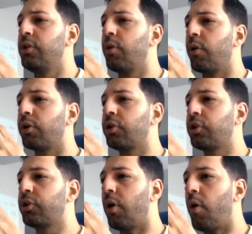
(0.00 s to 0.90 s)
you're
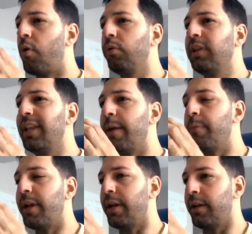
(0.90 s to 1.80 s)
so
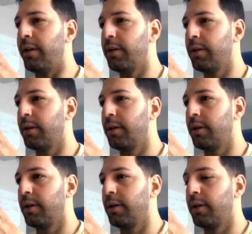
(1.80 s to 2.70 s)
limited
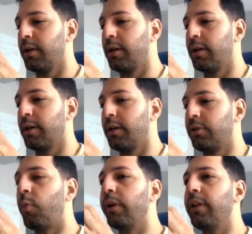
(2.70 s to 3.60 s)

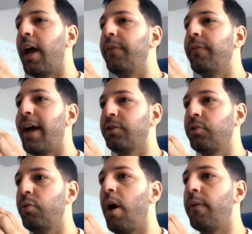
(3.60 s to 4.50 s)
to what life has
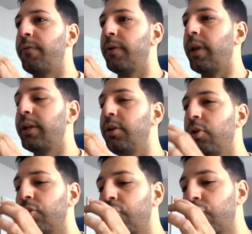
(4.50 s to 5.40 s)
to offer. Like
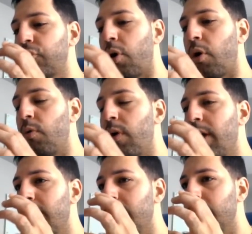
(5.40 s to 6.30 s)
you're
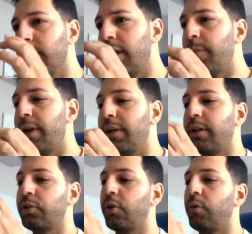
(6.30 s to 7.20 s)
so limited.
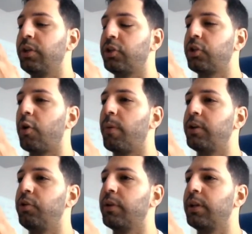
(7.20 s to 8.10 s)
There's only so
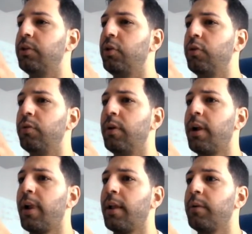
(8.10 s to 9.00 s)
much you can do
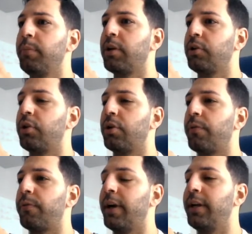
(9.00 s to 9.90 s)
because you're
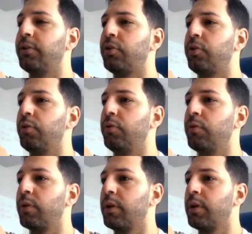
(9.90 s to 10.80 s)
afraid to